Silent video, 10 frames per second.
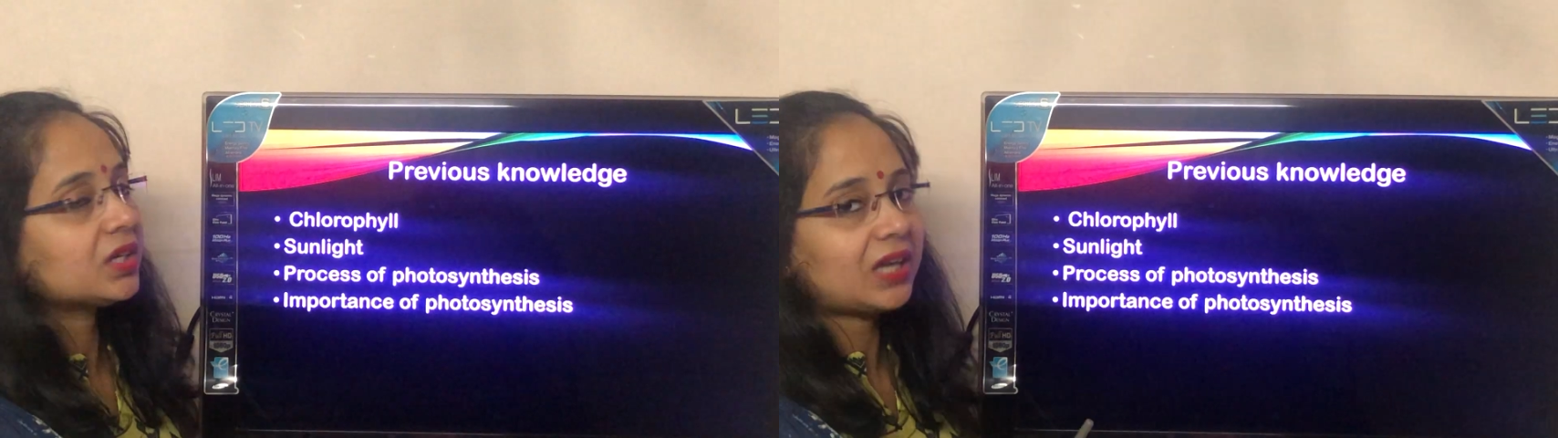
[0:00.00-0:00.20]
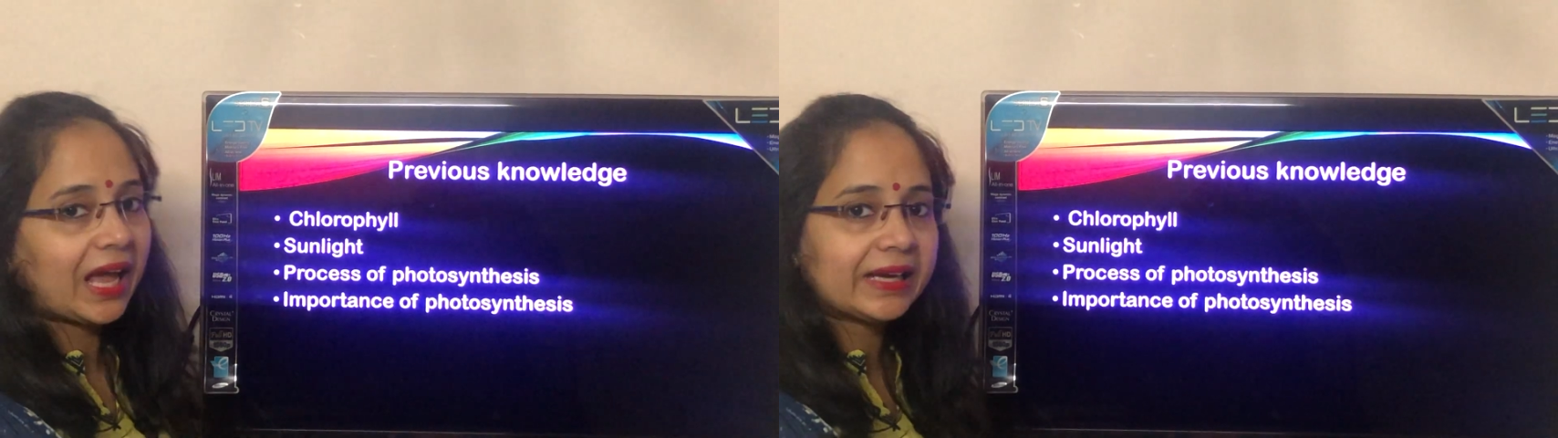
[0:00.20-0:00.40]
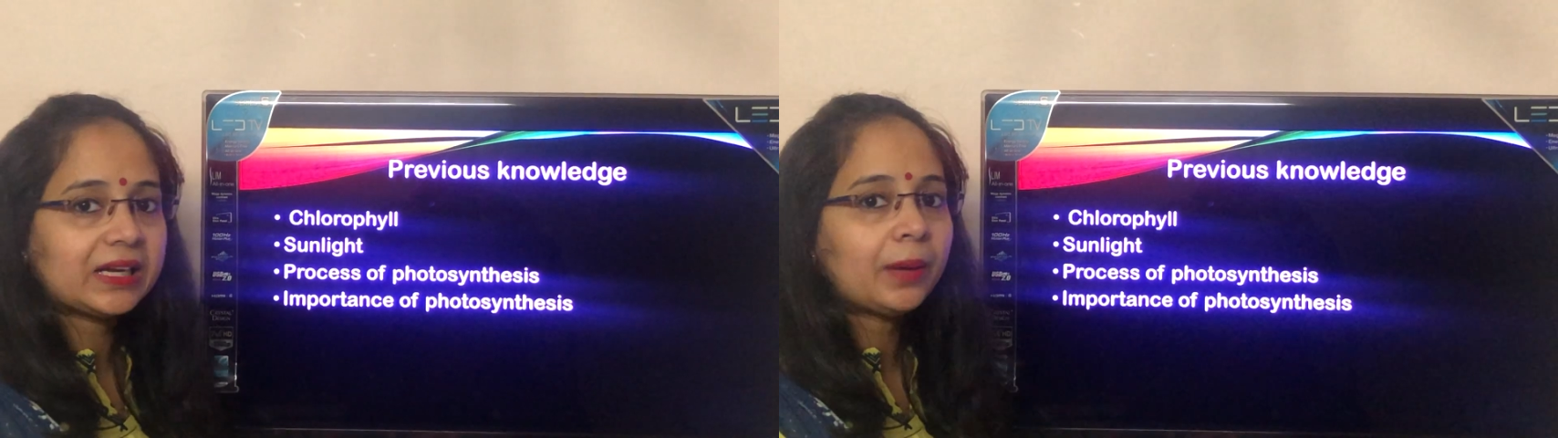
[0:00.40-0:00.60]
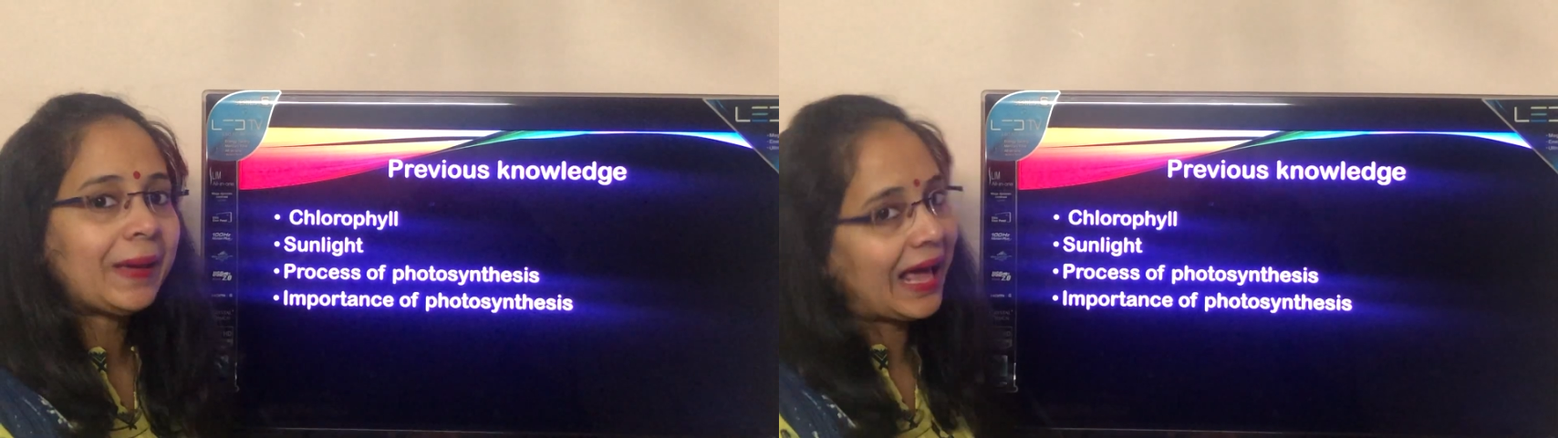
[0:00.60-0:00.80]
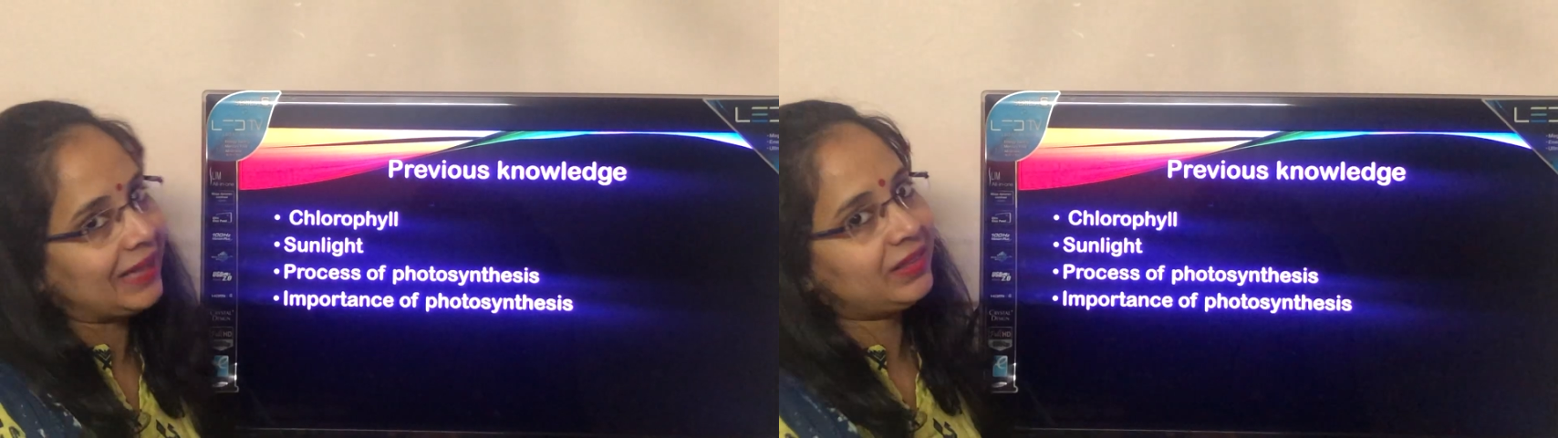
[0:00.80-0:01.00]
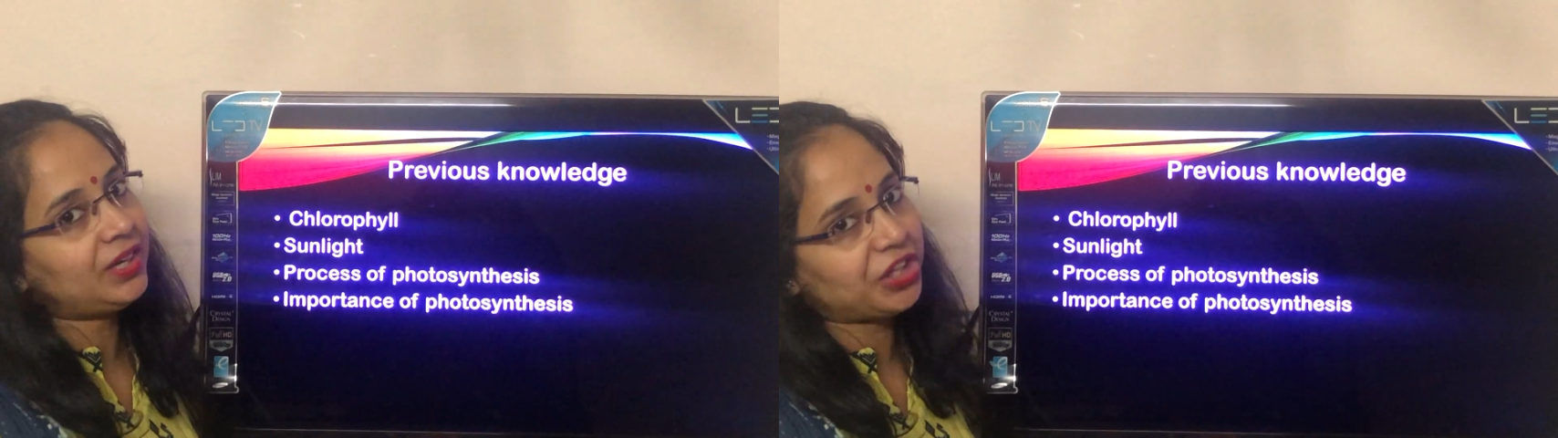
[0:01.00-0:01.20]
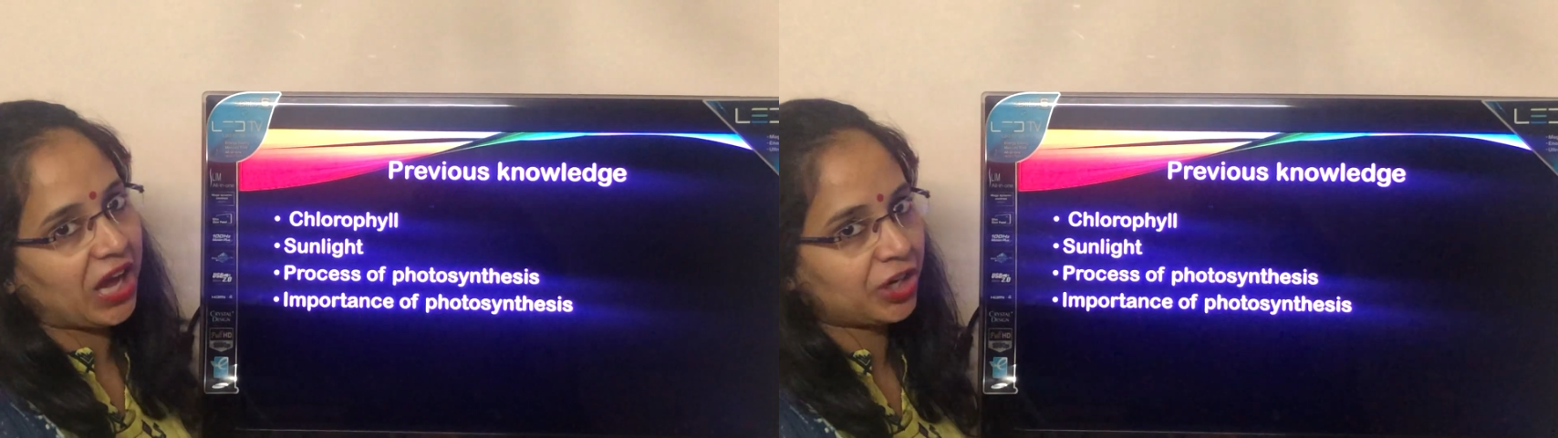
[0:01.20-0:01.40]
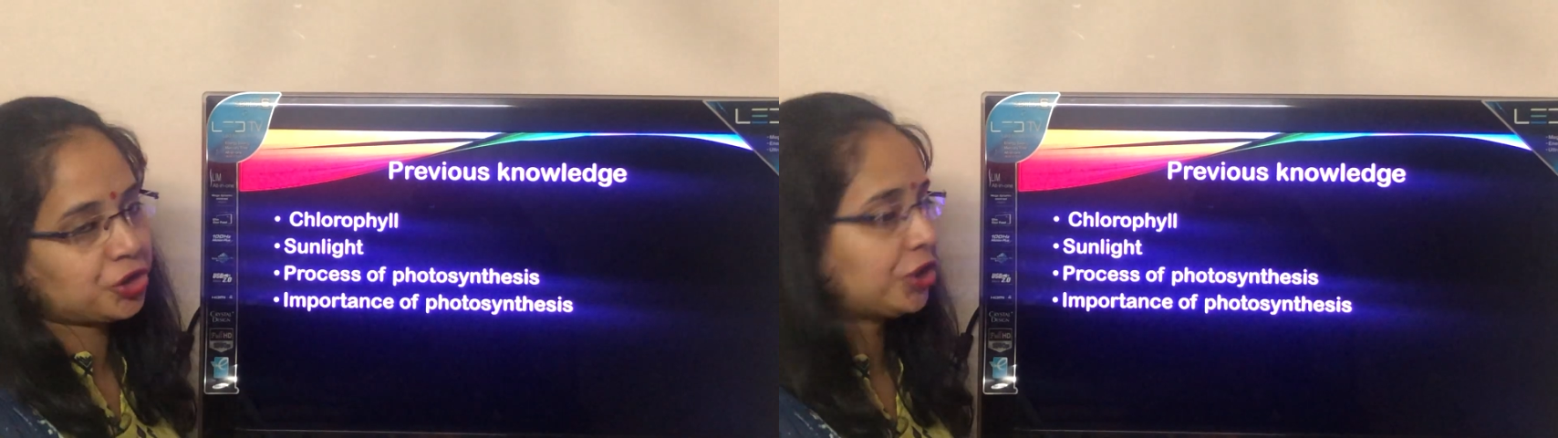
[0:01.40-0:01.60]
the diagram and the
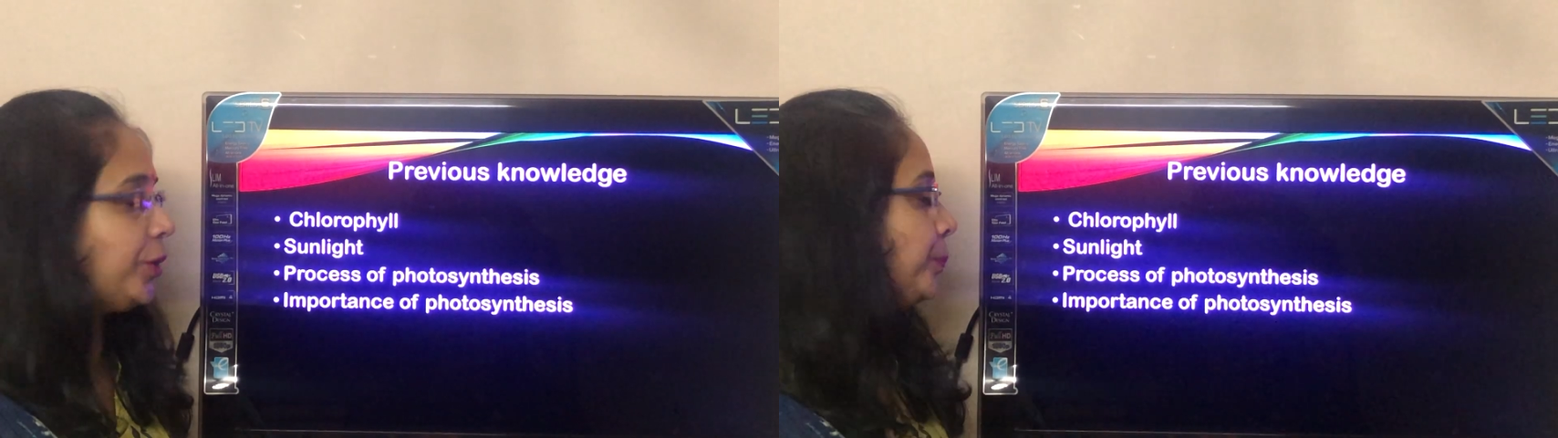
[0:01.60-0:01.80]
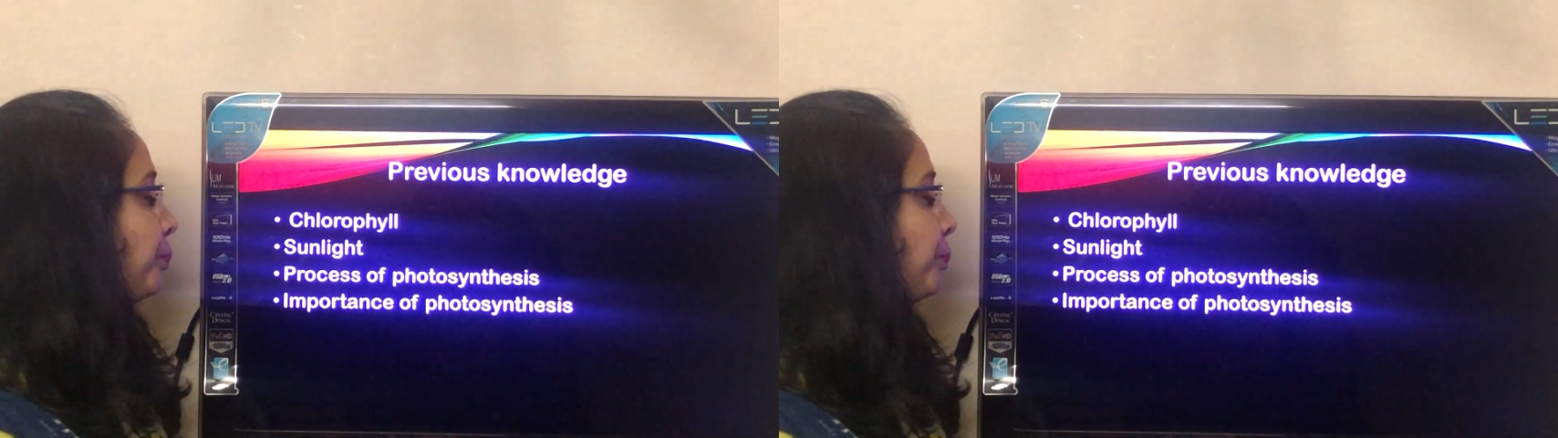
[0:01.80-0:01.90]
reaction.